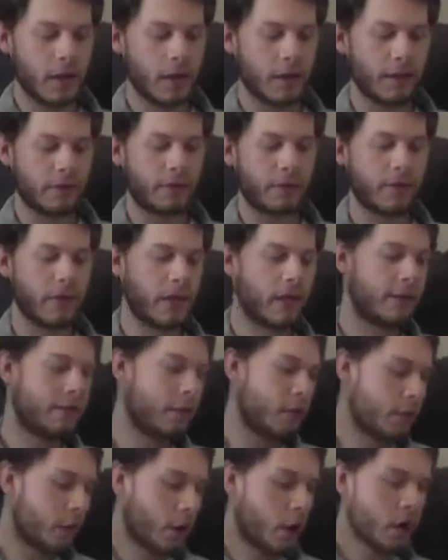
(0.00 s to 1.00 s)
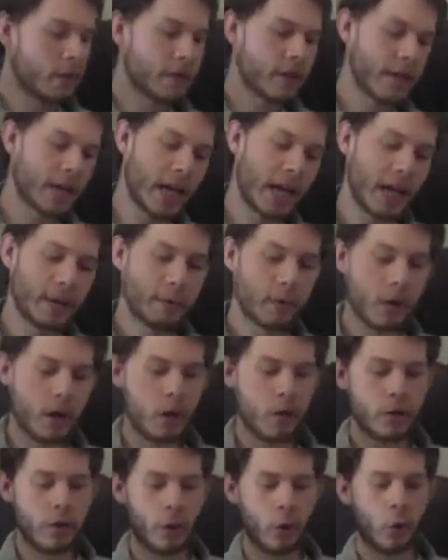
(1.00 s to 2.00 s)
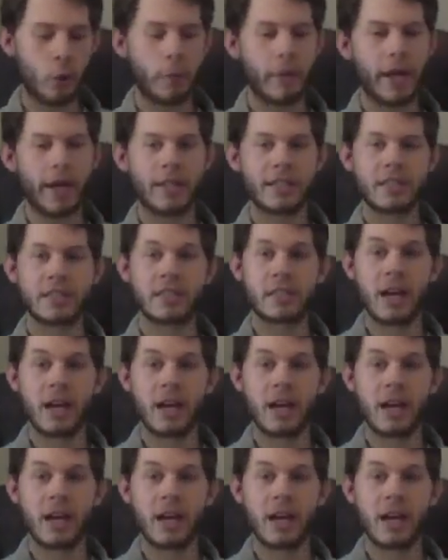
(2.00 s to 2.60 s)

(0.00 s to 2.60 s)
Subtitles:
If you've heard of a game called No Man's